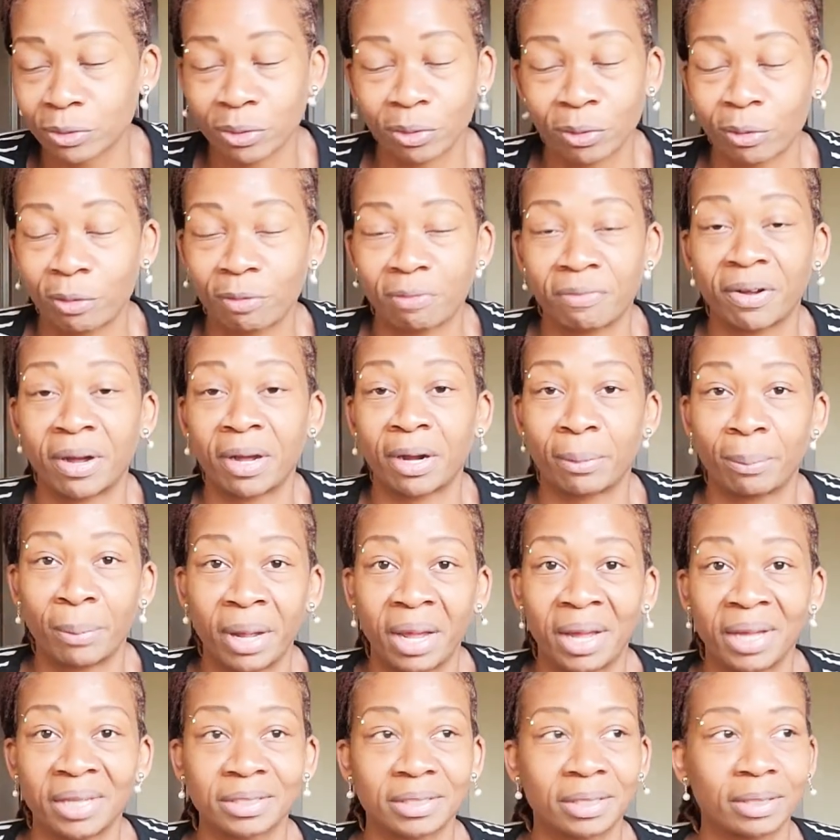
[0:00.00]
going to go find a
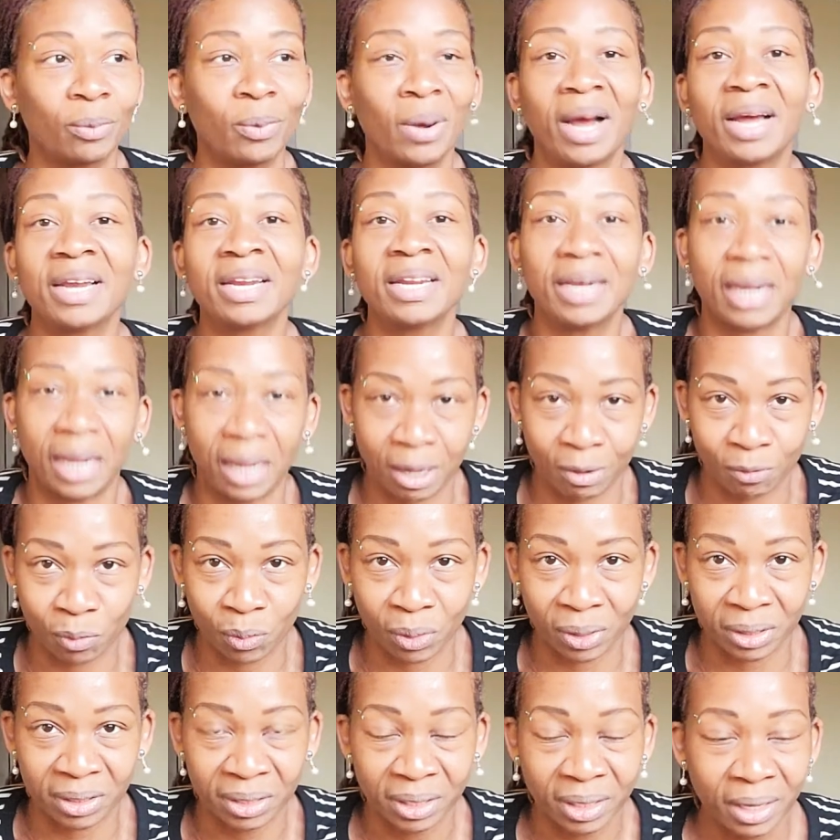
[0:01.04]
mask. Well, I didn't have
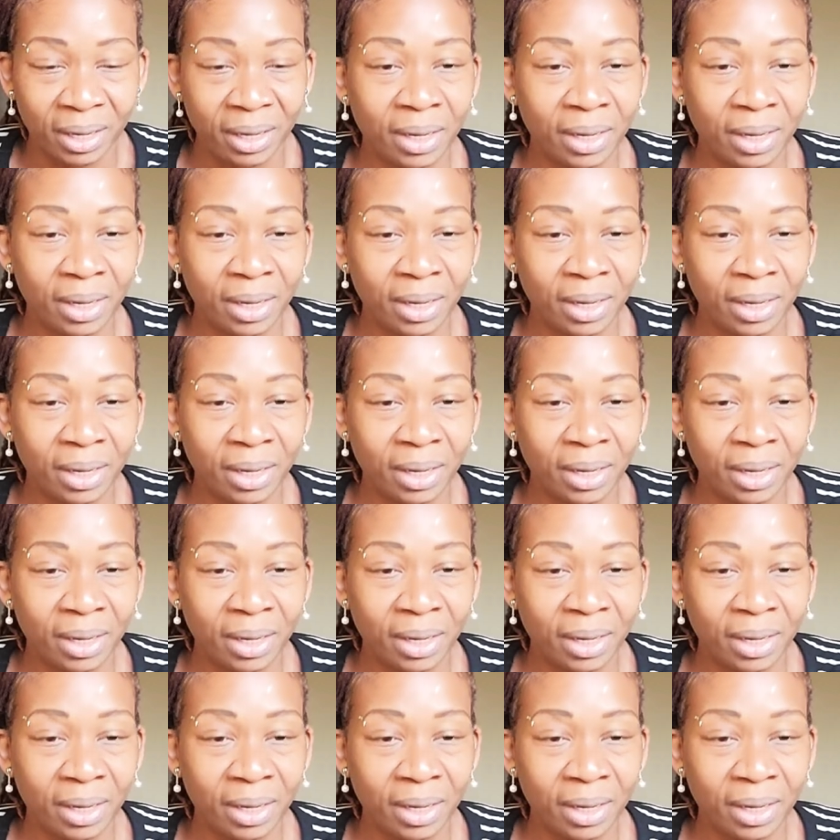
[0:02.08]
one.